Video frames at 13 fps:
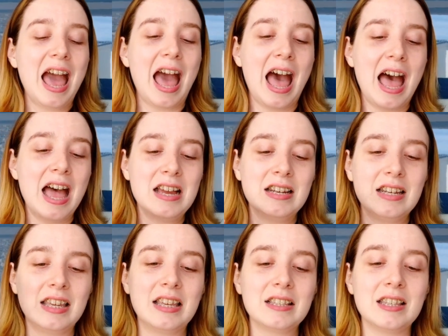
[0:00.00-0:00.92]
And
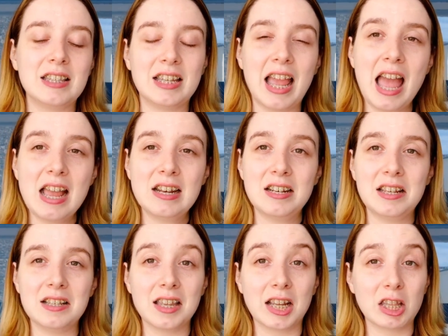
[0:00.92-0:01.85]
he gets to the end and
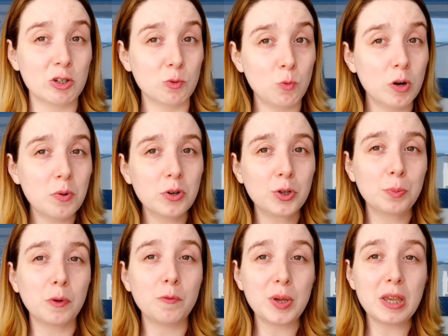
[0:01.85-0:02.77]
he's like, there's one more
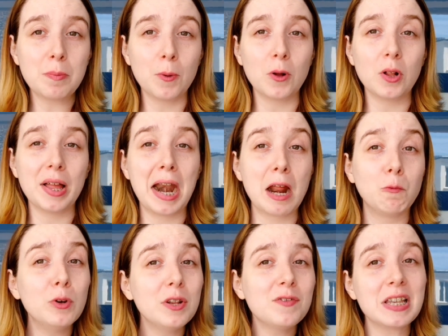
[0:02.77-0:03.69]
group of people, and I
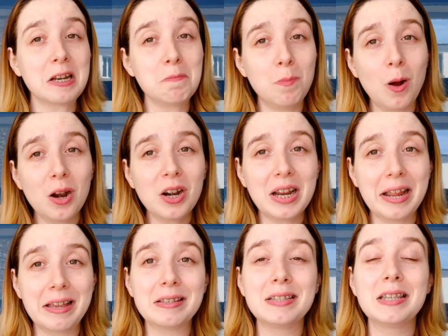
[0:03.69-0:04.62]
would have sent
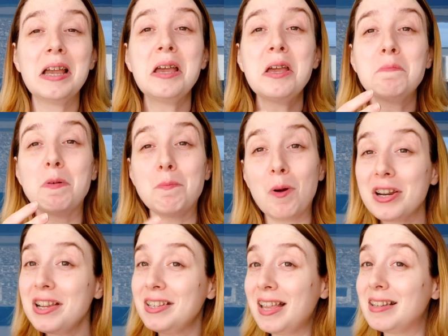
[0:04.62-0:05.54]
Marius, but
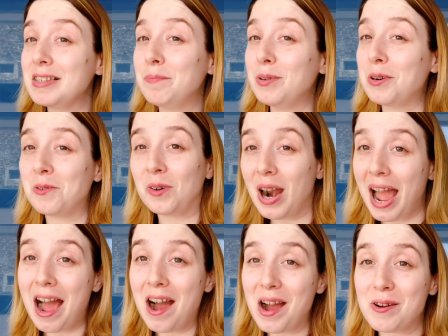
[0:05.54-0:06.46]
Marius hasn't been
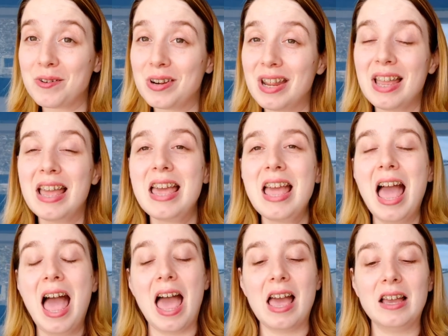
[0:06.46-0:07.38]
around.
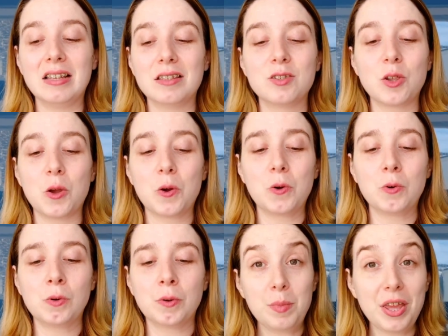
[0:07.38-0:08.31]
And
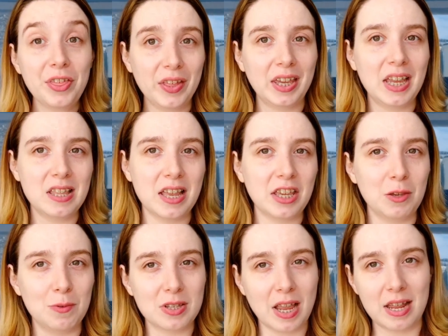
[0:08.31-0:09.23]
so me thinking that
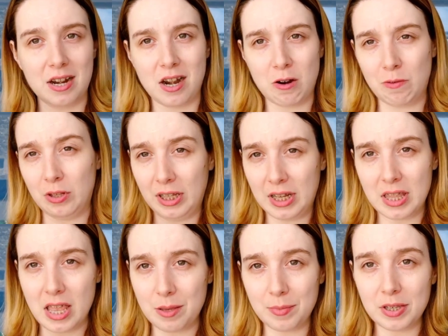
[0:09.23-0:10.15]
he was kind of not really in
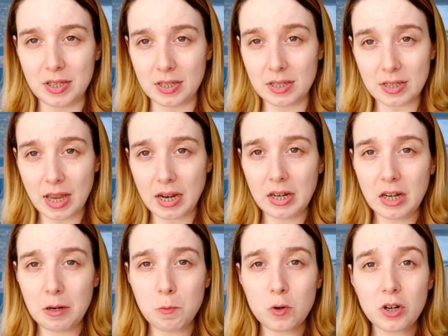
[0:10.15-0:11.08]
the ABC Society
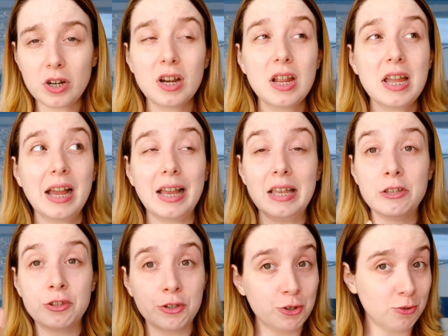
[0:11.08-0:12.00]
anymore
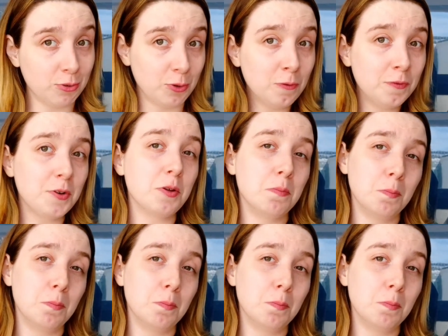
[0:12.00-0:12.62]
is true for the